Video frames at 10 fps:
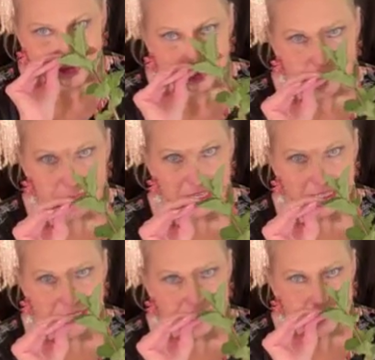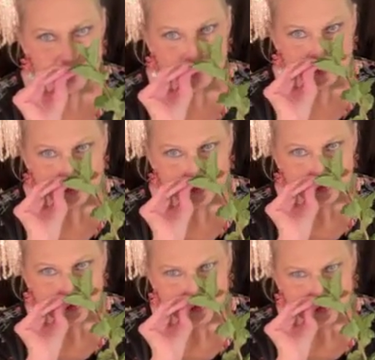mint,
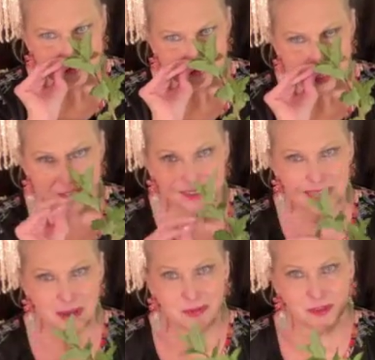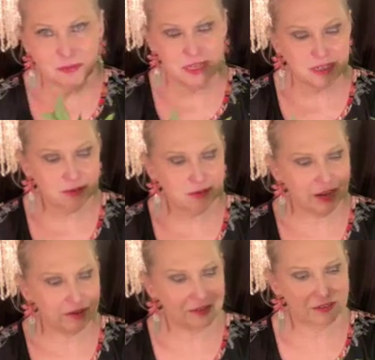having that much mint
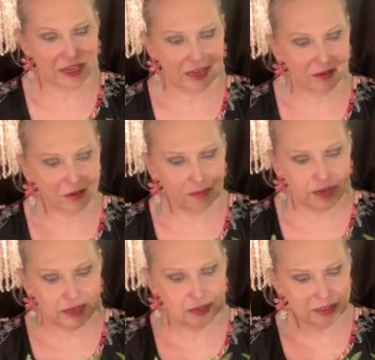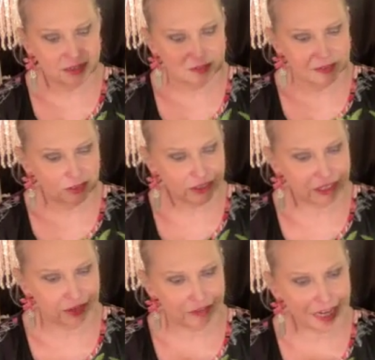around is like, oh my goodness, such a
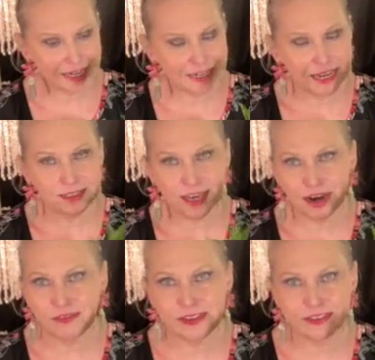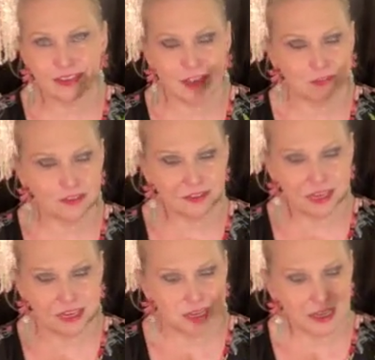gift. And it takes care of itself. It's
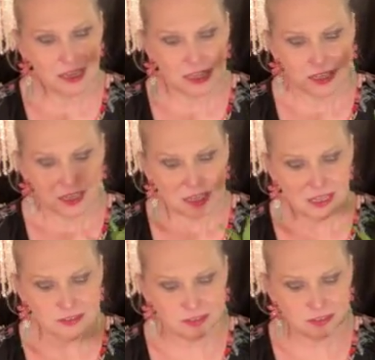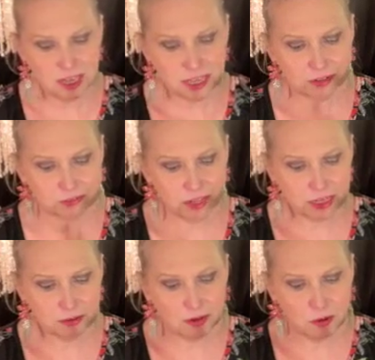like, it's just kind of
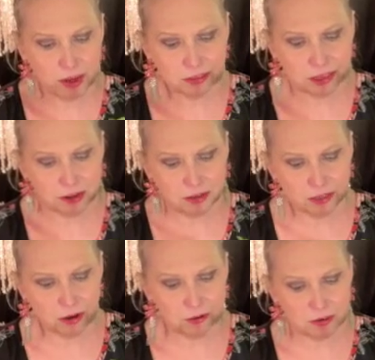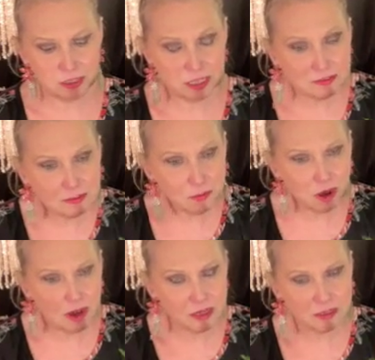like you go out there, you know, you need some
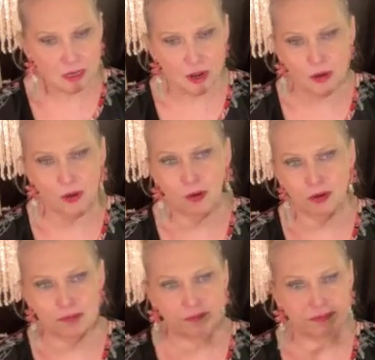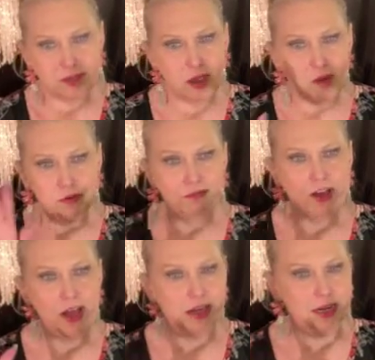water. No, I'm
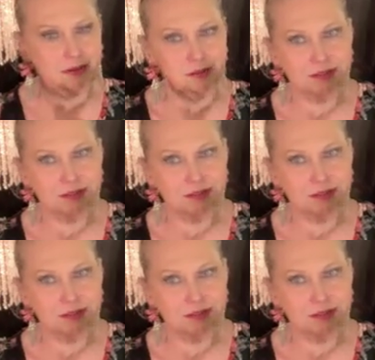fine.